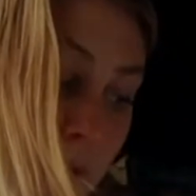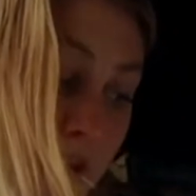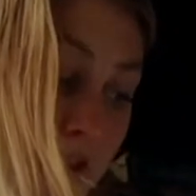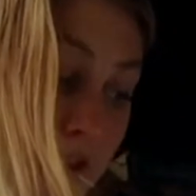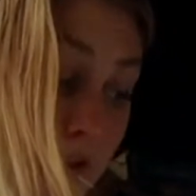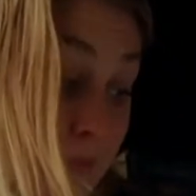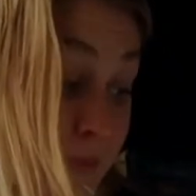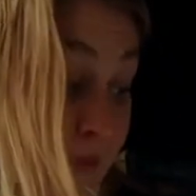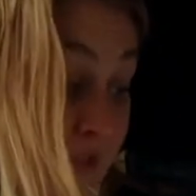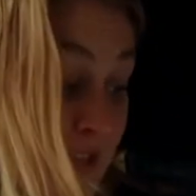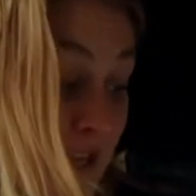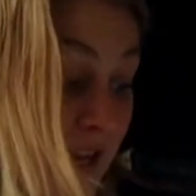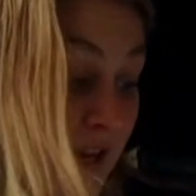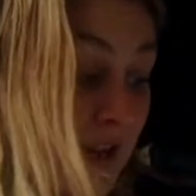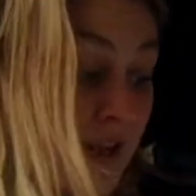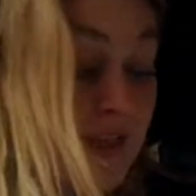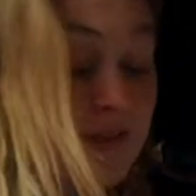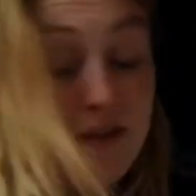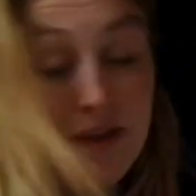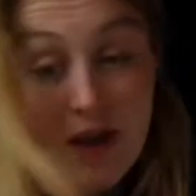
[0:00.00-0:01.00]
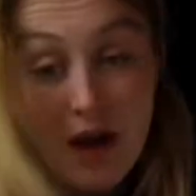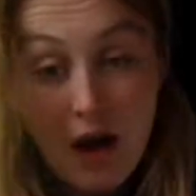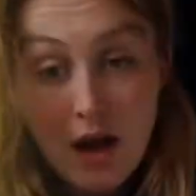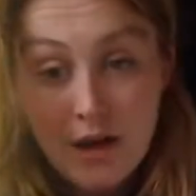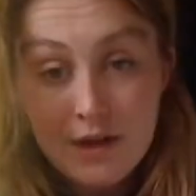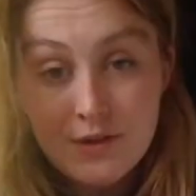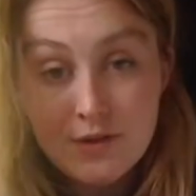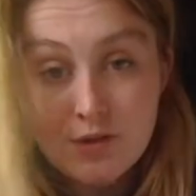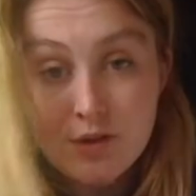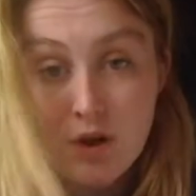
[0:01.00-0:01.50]
him sit in the
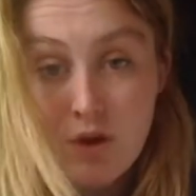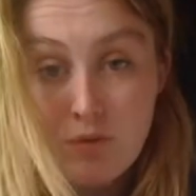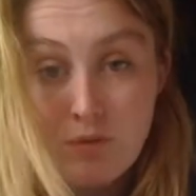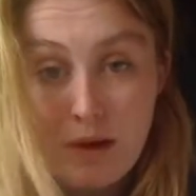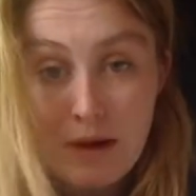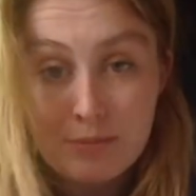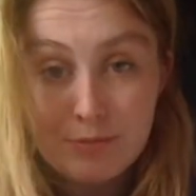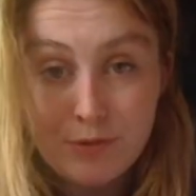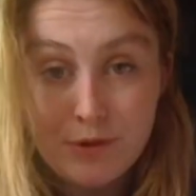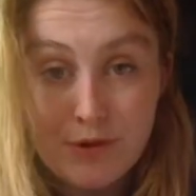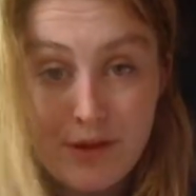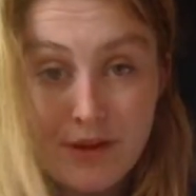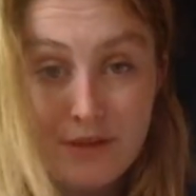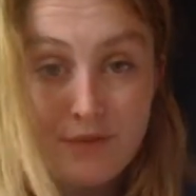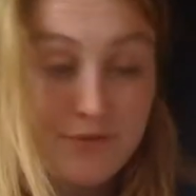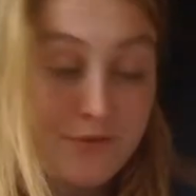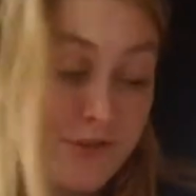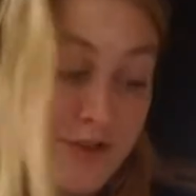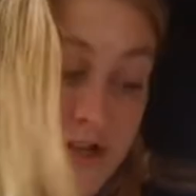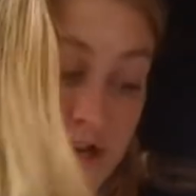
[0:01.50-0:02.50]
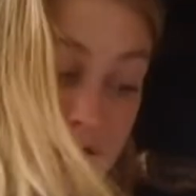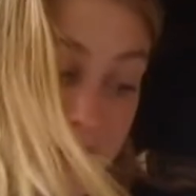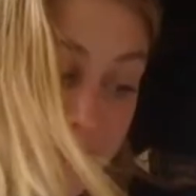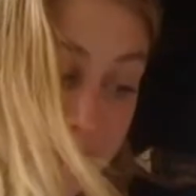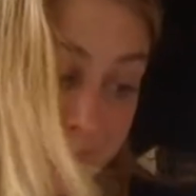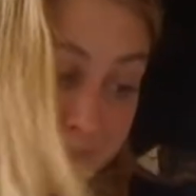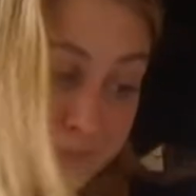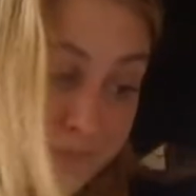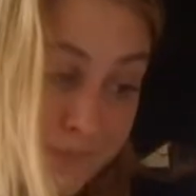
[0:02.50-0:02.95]
uncooperative chair.